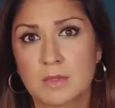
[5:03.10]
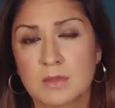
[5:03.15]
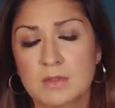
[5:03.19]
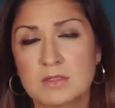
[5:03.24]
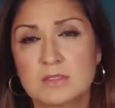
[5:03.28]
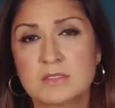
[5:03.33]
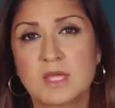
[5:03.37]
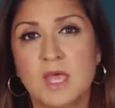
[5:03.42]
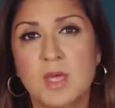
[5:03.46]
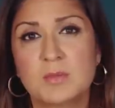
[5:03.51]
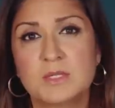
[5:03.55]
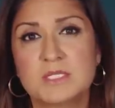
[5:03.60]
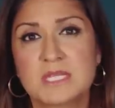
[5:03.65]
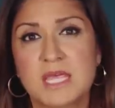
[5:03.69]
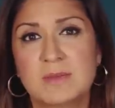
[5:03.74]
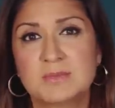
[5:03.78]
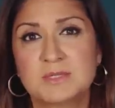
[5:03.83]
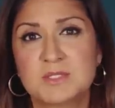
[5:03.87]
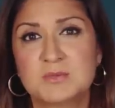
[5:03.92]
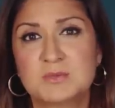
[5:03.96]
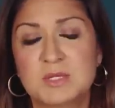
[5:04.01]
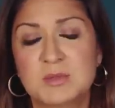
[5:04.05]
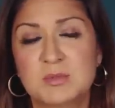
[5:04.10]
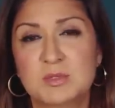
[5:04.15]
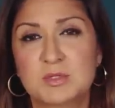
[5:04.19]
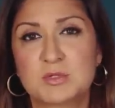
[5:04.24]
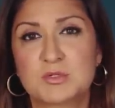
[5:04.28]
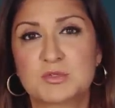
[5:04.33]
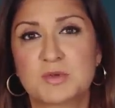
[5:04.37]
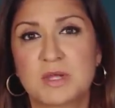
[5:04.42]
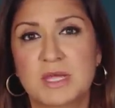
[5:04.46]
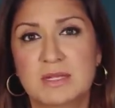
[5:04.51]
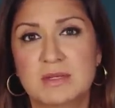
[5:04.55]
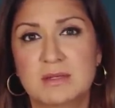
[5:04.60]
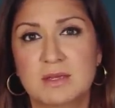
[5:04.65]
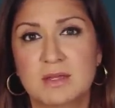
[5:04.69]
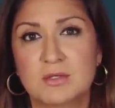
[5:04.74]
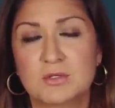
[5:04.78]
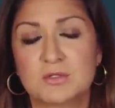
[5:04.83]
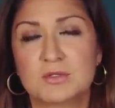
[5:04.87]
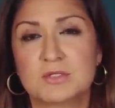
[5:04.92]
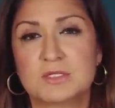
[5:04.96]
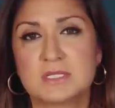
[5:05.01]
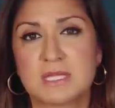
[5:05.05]
So, Thomas Aptis, people are trying to
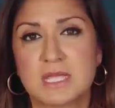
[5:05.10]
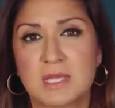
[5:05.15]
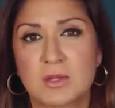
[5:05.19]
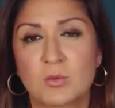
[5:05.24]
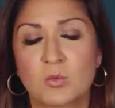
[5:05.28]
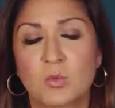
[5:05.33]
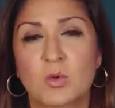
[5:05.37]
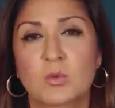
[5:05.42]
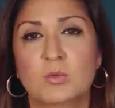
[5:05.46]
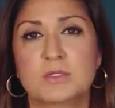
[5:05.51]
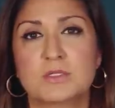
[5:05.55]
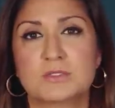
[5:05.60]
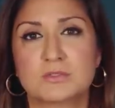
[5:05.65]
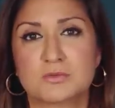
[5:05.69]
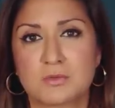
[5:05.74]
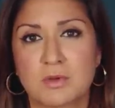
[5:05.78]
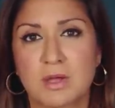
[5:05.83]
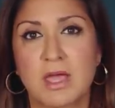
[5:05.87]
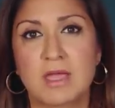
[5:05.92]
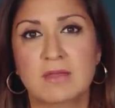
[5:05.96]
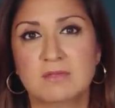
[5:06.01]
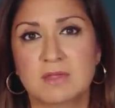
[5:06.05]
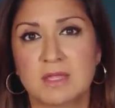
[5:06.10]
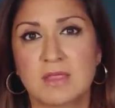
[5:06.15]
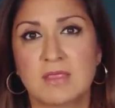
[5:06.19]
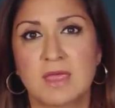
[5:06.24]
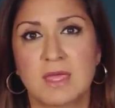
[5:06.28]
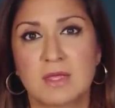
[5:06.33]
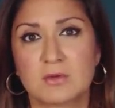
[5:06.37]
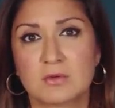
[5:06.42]
understand what was driving that